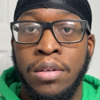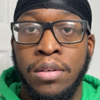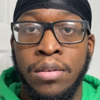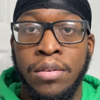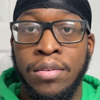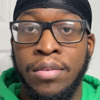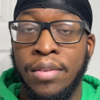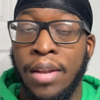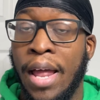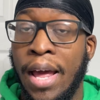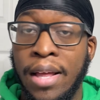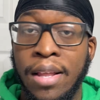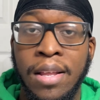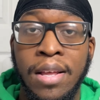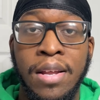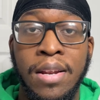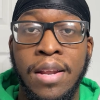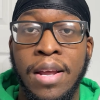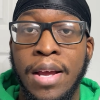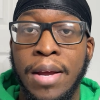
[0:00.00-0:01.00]

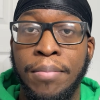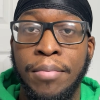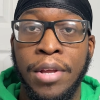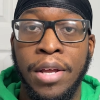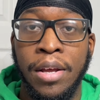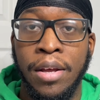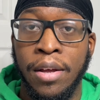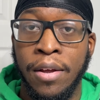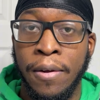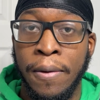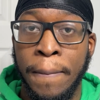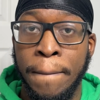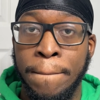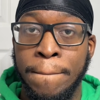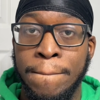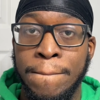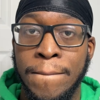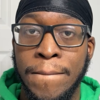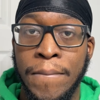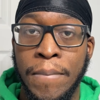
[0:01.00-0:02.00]
Slightly damp hair,
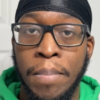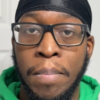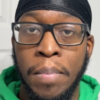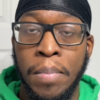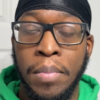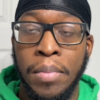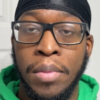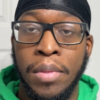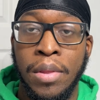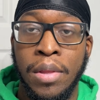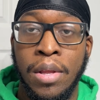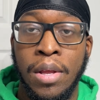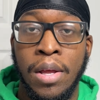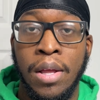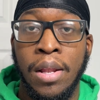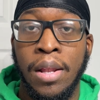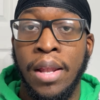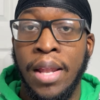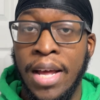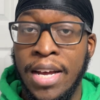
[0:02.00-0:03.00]

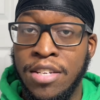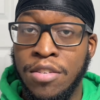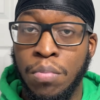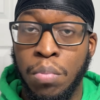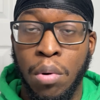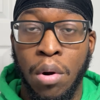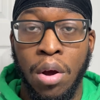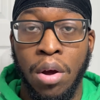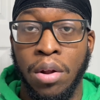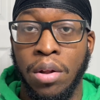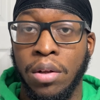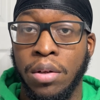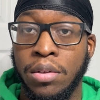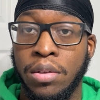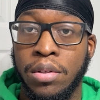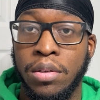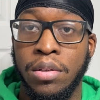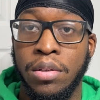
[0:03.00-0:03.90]
less product,